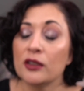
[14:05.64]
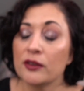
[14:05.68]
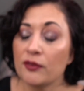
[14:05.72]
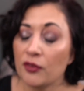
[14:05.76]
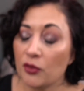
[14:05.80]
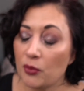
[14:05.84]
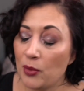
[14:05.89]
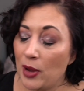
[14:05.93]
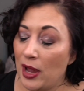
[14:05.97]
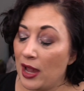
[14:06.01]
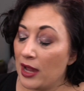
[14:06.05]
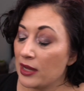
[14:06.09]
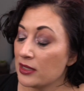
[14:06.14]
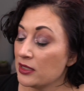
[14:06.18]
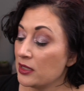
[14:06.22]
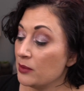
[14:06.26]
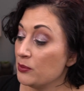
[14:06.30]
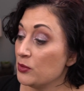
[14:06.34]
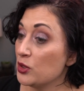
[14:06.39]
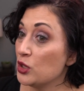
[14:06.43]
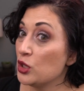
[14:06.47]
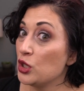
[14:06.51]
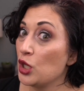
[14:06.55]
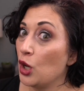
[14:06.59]
of the wax.
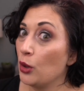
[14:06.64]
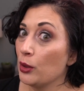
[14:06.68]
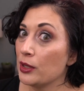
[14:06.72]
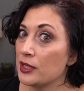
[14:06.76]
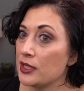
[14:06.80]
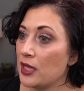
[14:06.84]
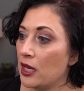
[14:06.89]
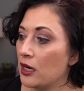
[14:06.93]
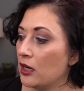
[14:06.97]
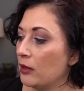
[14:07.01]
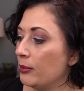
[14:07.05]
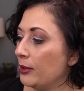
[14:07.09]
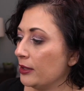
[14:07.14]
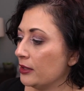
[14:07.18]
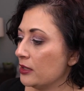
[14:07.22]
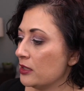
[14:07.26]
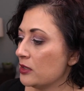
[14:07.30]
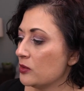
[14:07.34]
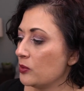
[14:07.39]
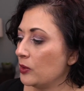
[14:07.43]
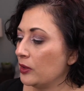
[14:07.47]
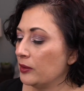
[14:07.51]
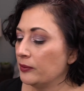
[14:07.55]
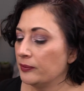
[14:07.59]
I'm so excited about
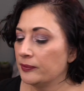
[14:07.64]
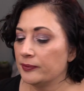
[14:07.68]
this one.